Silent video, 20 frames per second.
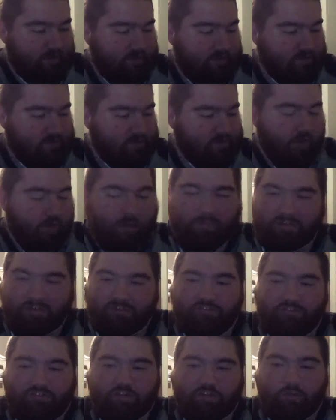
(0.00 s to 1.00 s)
So I'm
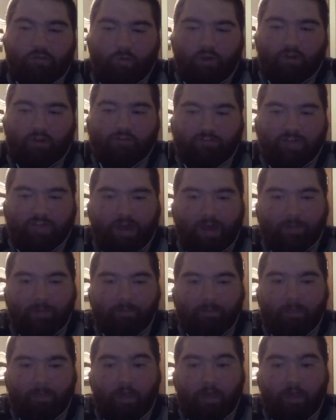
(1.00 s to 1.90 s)
interested to watch that.